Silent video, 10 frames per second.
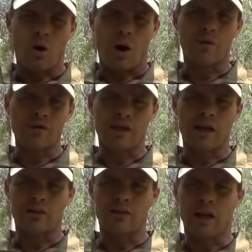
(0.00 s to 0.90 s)
I'm going to show you
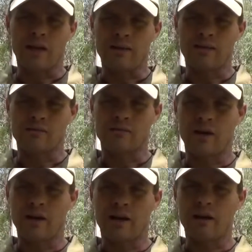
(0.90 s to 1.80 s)
how to do that
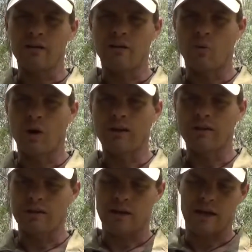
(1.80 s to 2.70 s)
right now
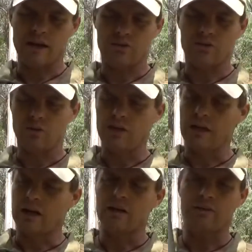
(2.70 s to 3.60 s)
with a 2
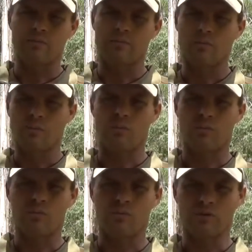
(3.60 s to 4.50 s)
litre
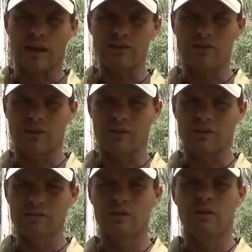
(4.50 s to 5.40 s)
stainless
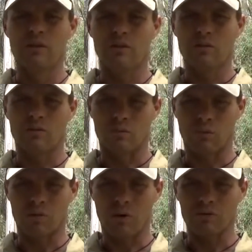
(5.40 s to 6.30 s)
steel
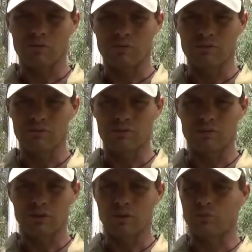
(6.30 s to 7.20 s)
water bottle.
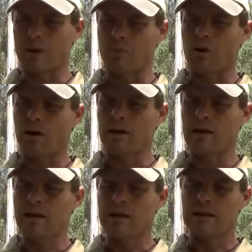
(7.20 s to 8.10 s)
This one's made by
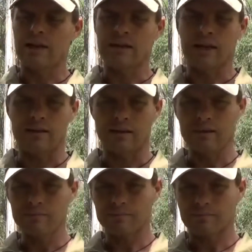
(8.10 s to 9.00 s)
Clean
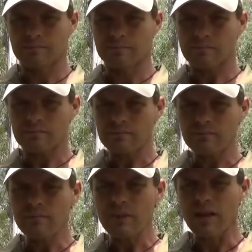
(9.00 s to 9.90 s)
Canteen.
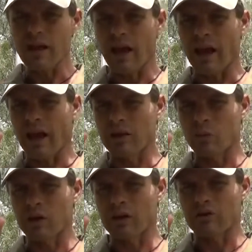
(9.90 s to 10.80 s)
And
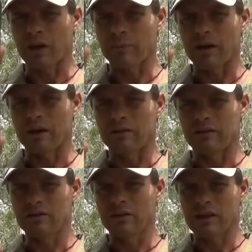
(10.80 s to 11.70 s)
we're going to set up a
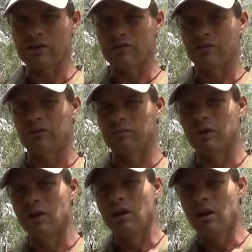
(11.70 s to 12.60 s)
distillation system
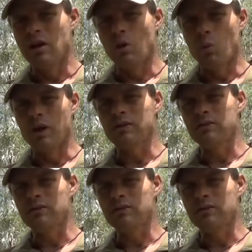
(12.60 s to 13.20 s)
with